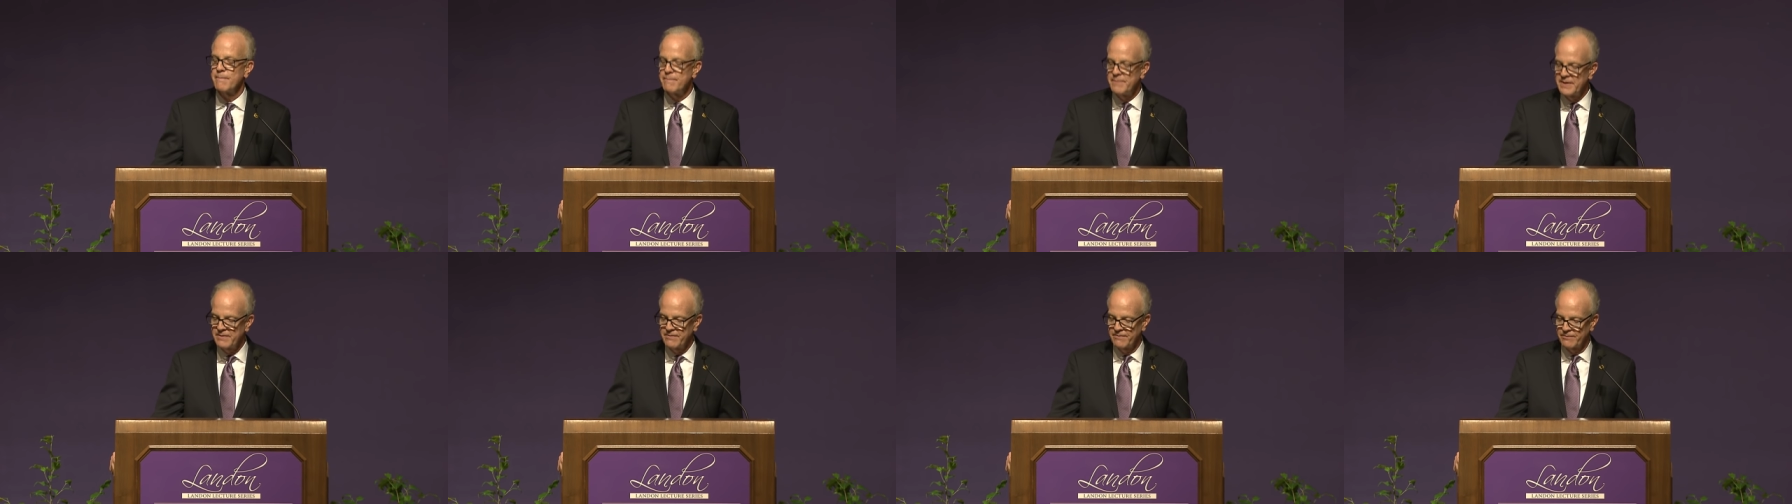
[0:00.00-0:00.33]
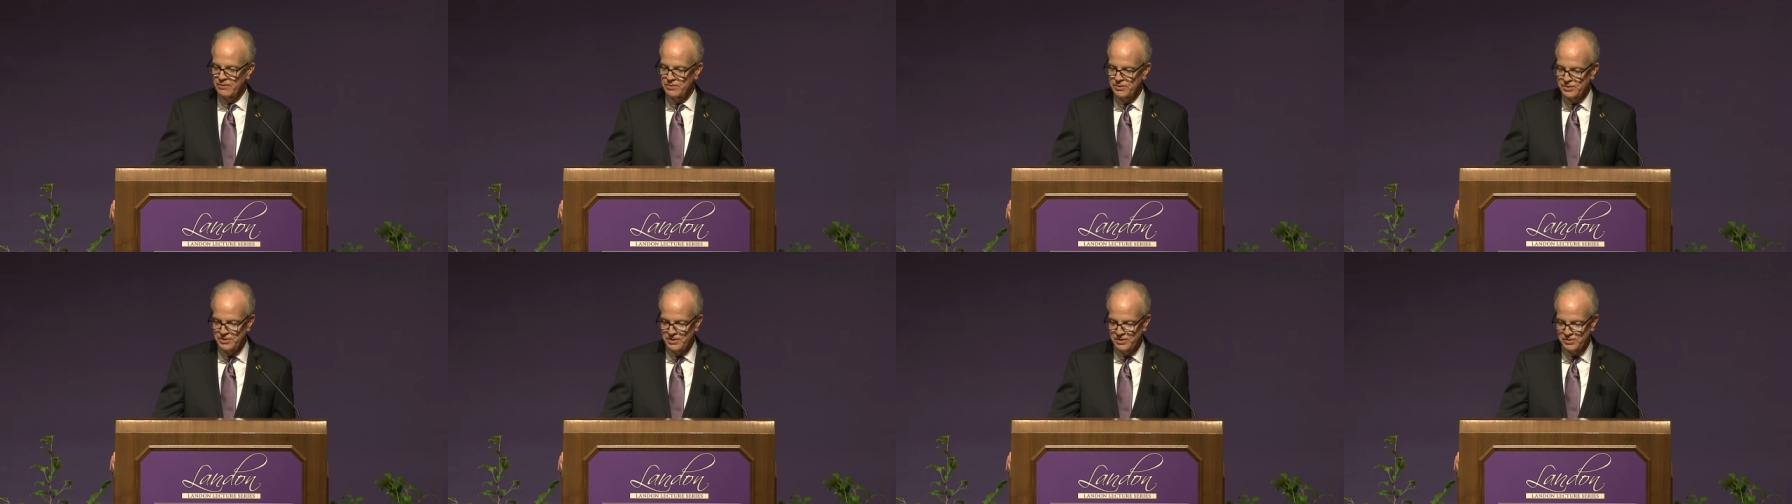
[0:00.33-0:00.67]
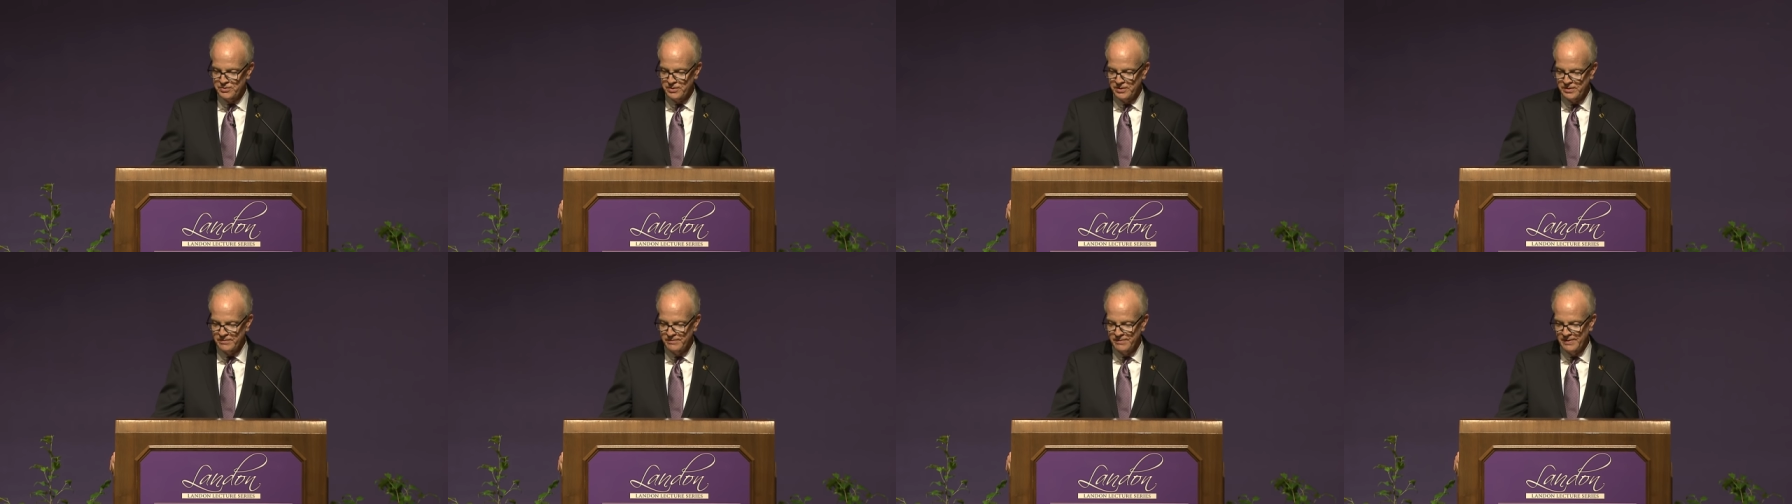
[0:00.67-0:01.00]
Big First
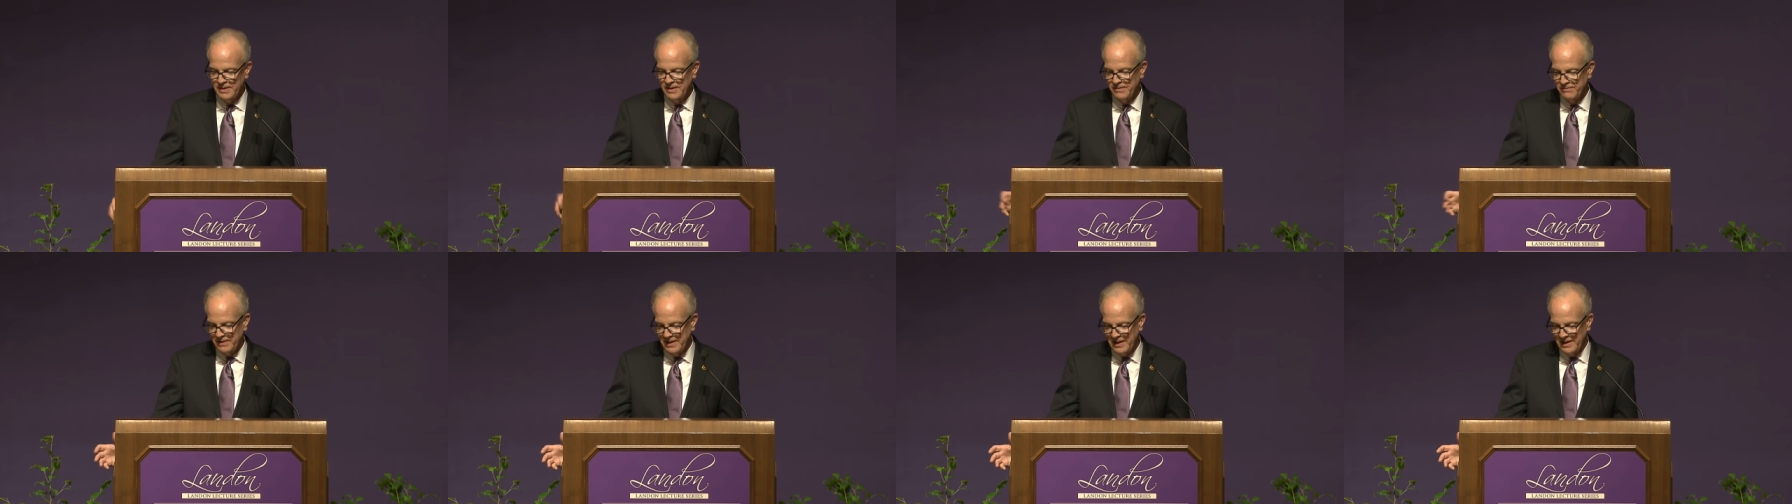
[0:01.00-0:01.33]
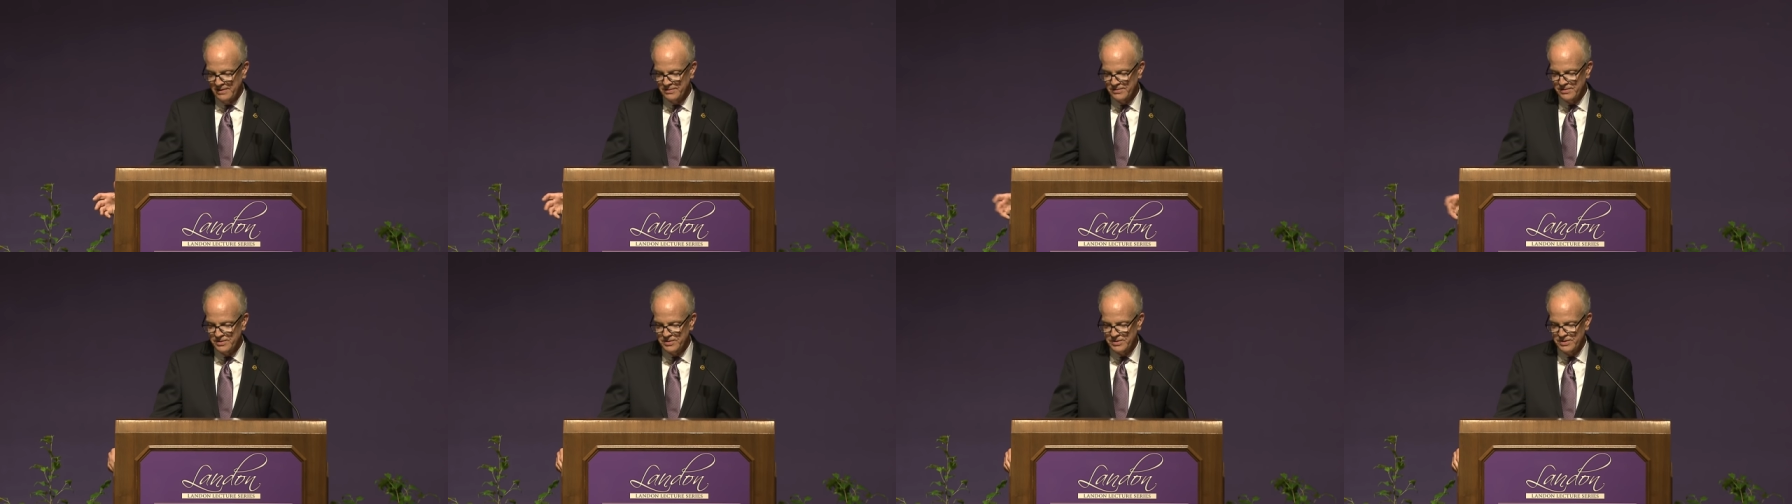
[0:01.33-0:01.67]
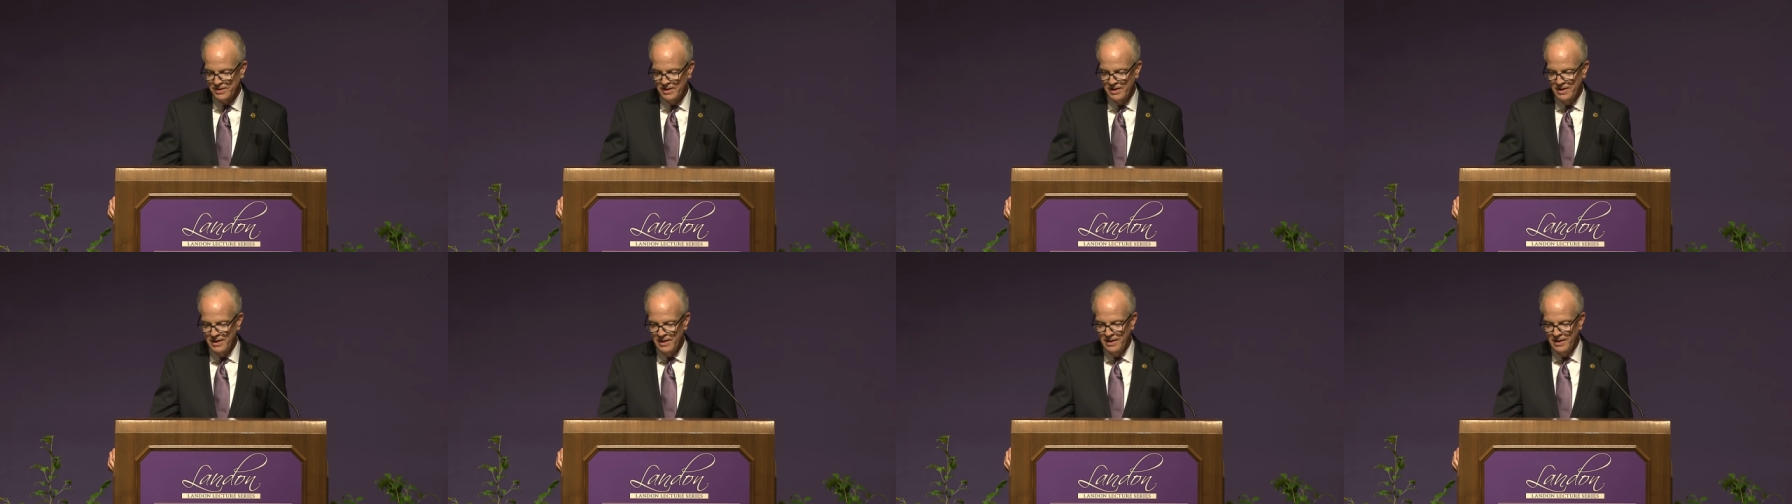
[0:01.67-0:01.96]
District of Kansas.